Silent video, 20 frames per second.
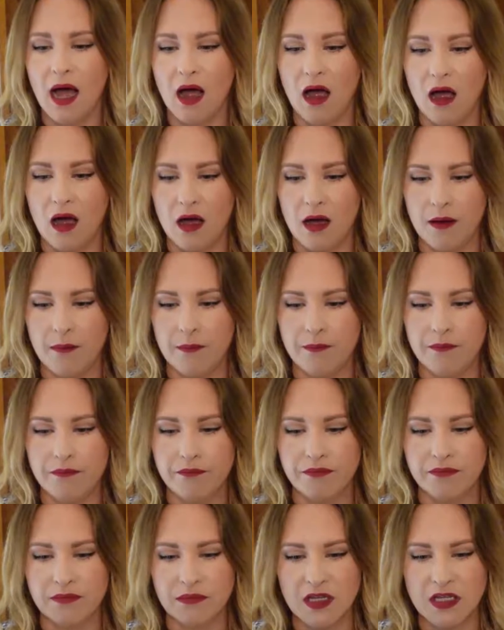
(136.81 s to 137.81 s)

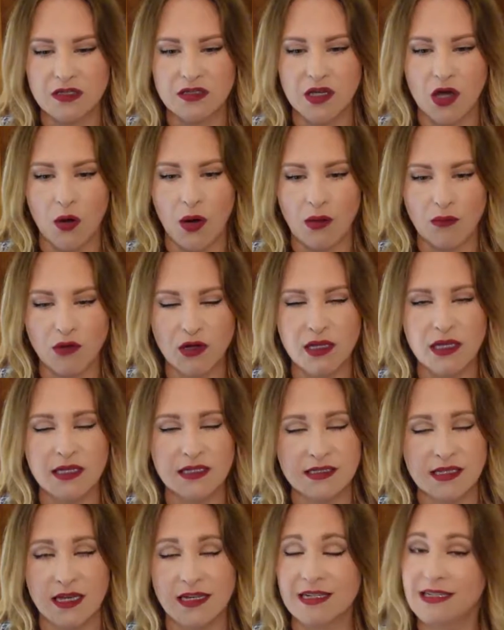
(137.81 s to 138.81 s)
So I'm really
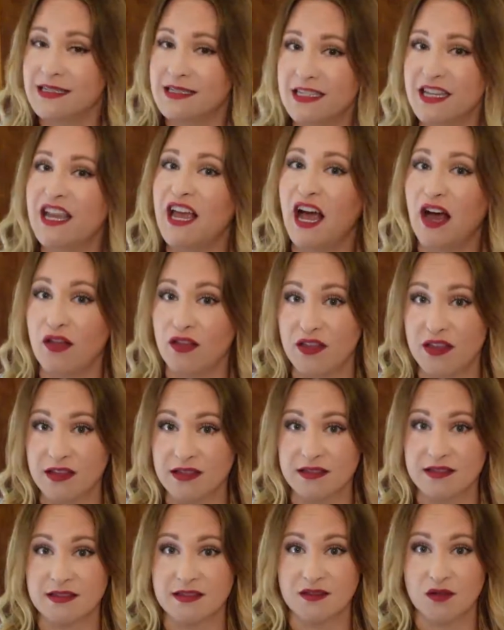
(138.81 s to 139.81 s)
excited to see how
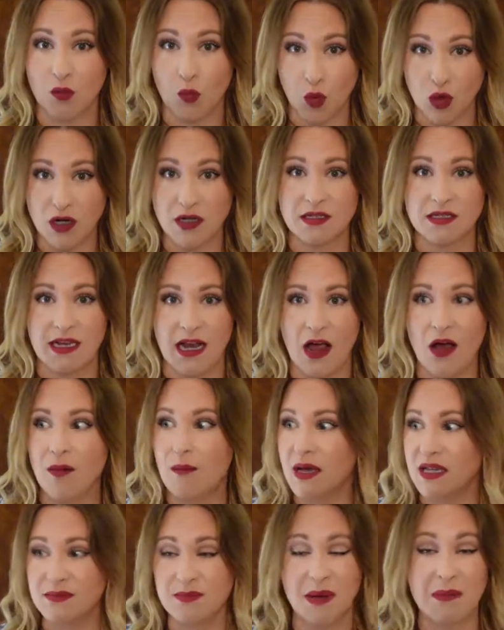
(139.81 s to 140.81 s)
this works and how it
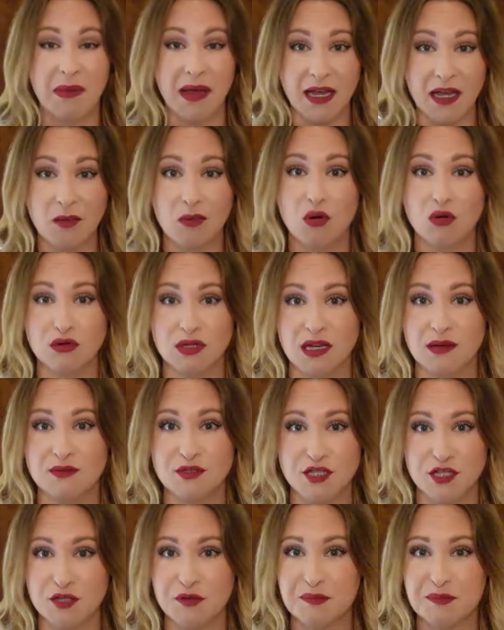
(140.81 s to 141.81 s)
makes my makeup hold up
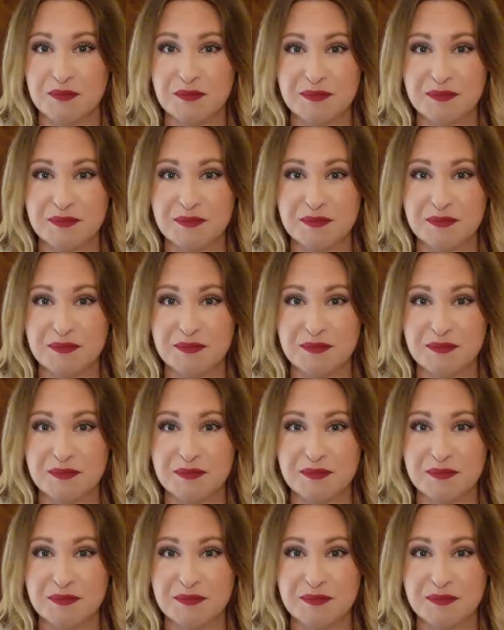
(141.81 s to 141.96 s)
too.